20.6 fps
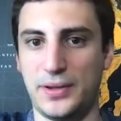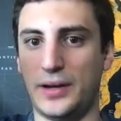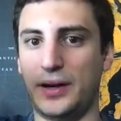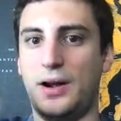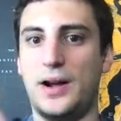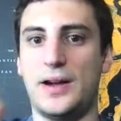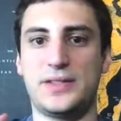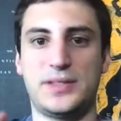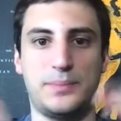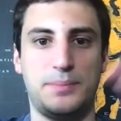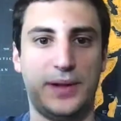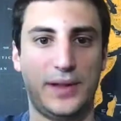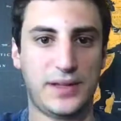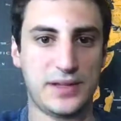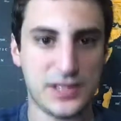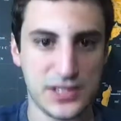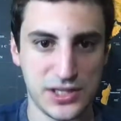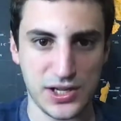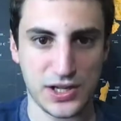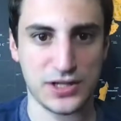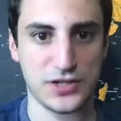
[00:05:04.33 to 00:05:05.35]
and causing
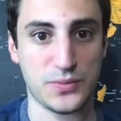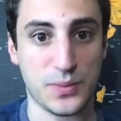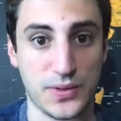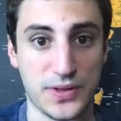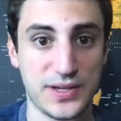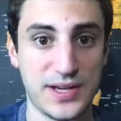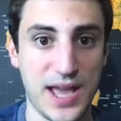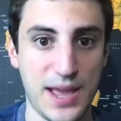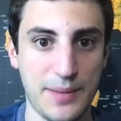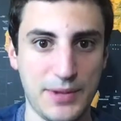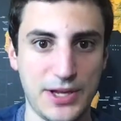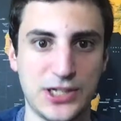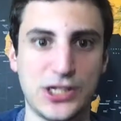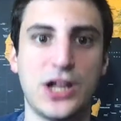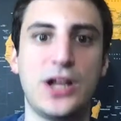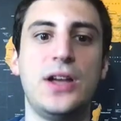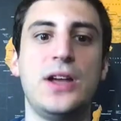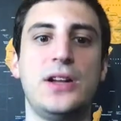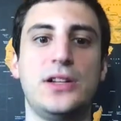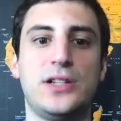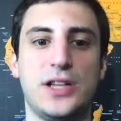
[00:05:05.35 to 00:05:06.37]
billions of dollars worth of damage
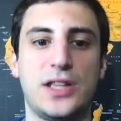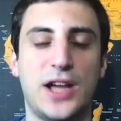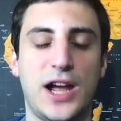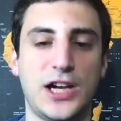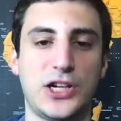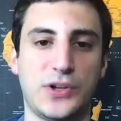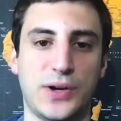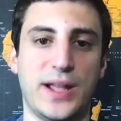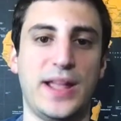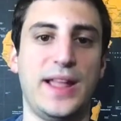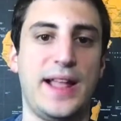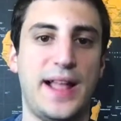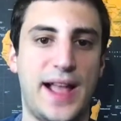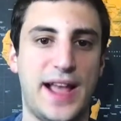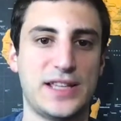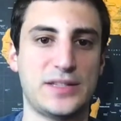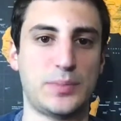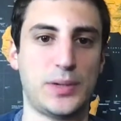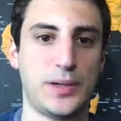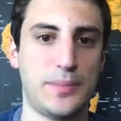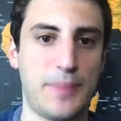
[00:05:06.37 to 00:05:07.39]
to the country.
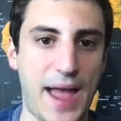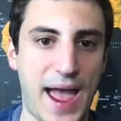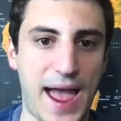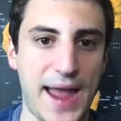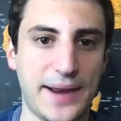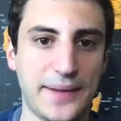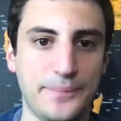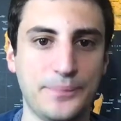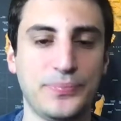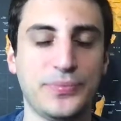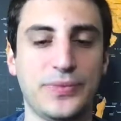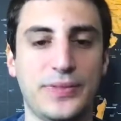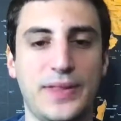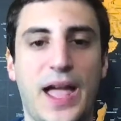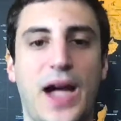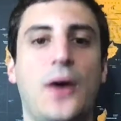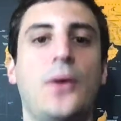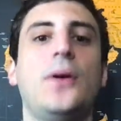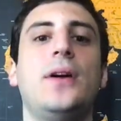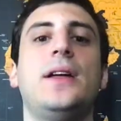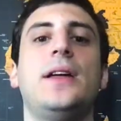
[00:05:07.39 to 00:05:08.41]
Hezbollah bad.
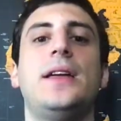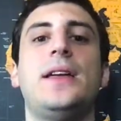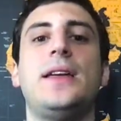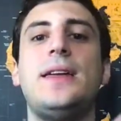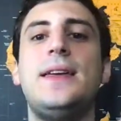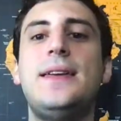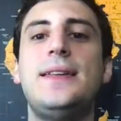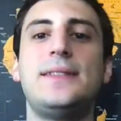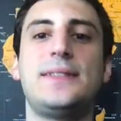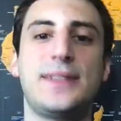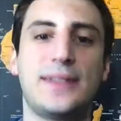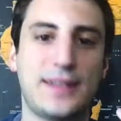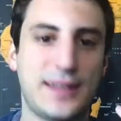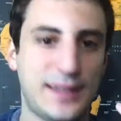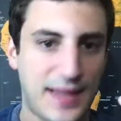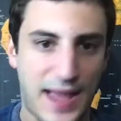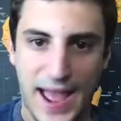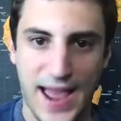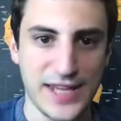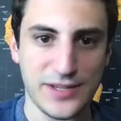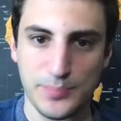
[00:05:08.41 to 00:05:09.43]
Now, is
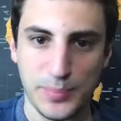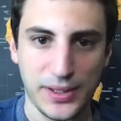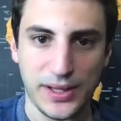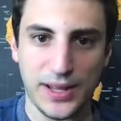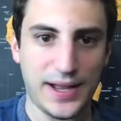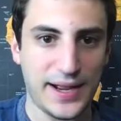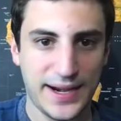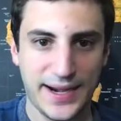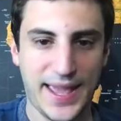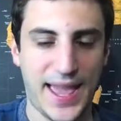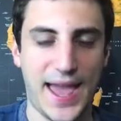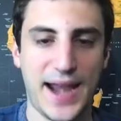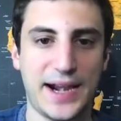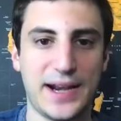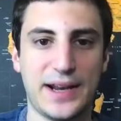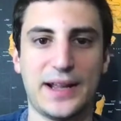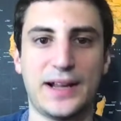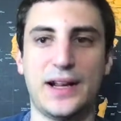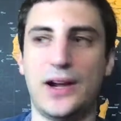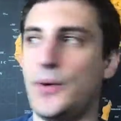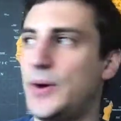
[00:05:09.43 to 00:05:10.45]
Hezbollah in
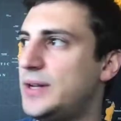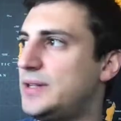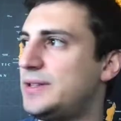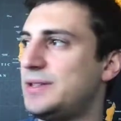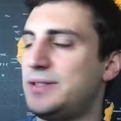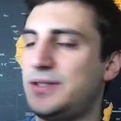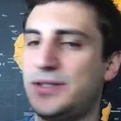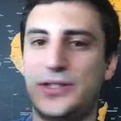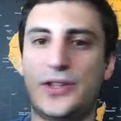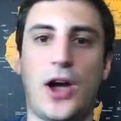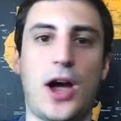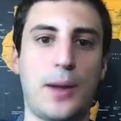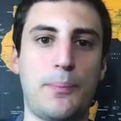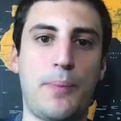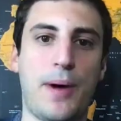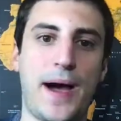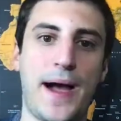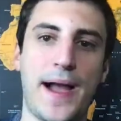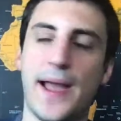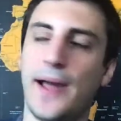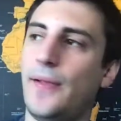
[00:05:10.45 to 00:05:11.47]
Canada going to
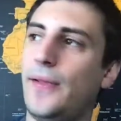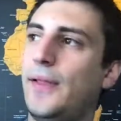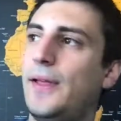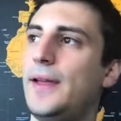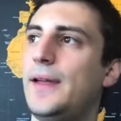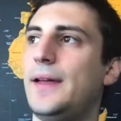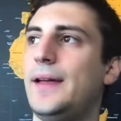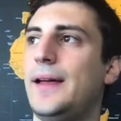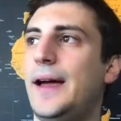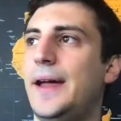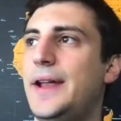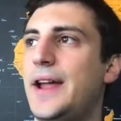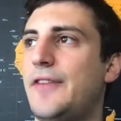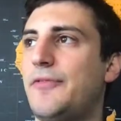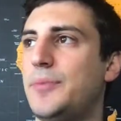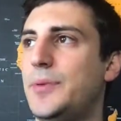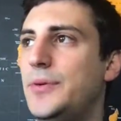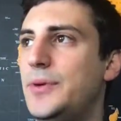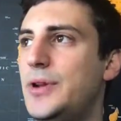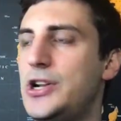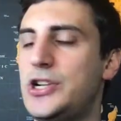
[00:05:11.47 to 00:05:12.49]
stockpile
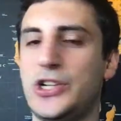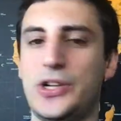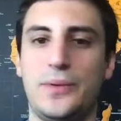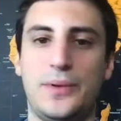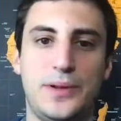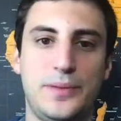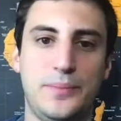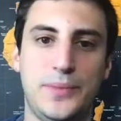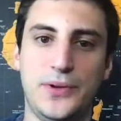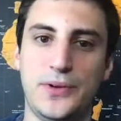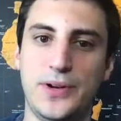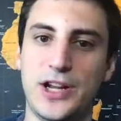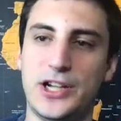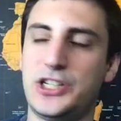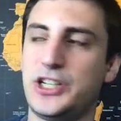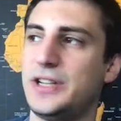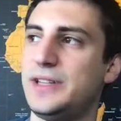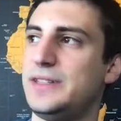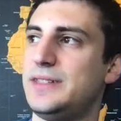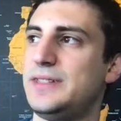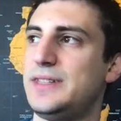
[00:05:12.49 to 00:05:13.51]
enough
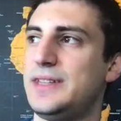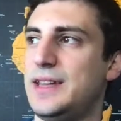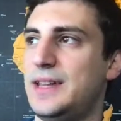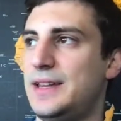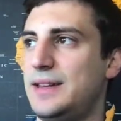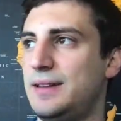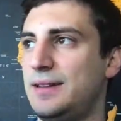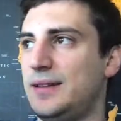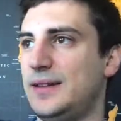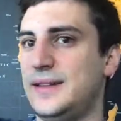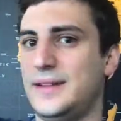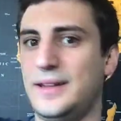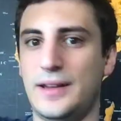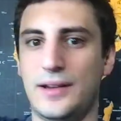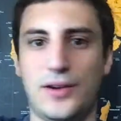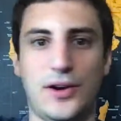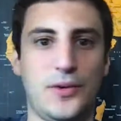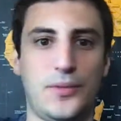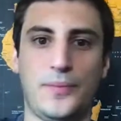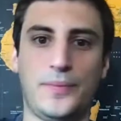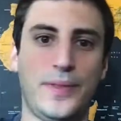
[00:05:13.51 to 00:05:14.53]
munitions in, you
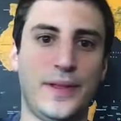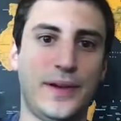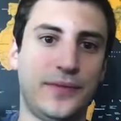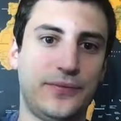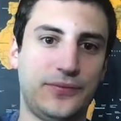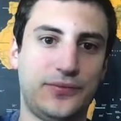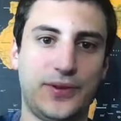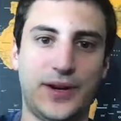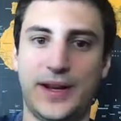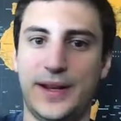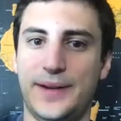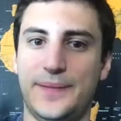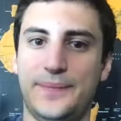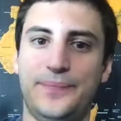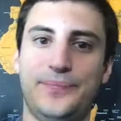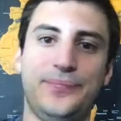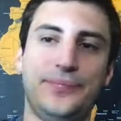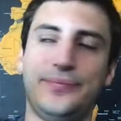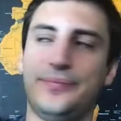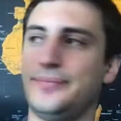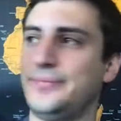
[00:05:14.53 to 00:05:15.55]
know, the
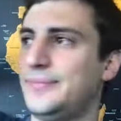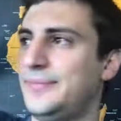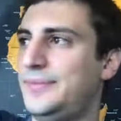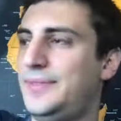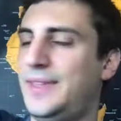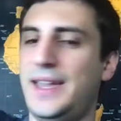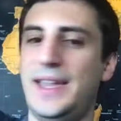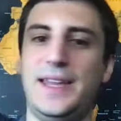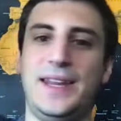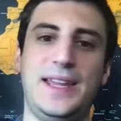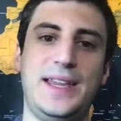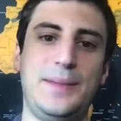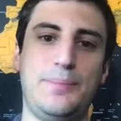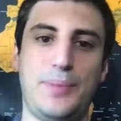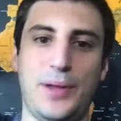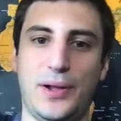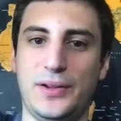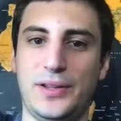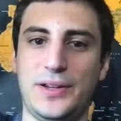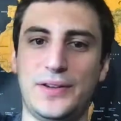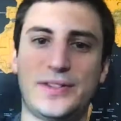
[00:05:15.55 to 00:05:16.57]
friggin' PD
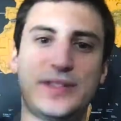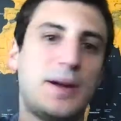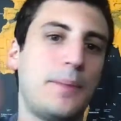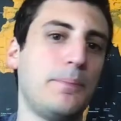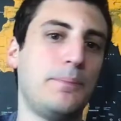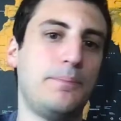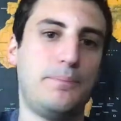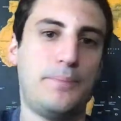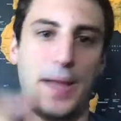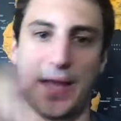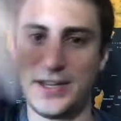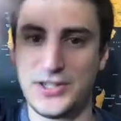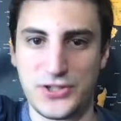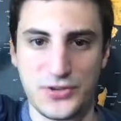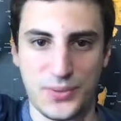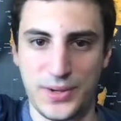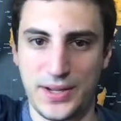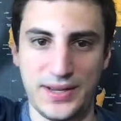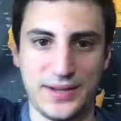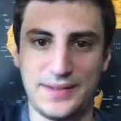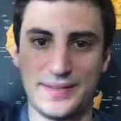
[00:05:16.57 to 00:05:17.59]
building or some Bay
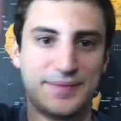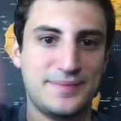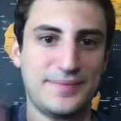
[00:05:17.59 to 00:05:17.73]
Street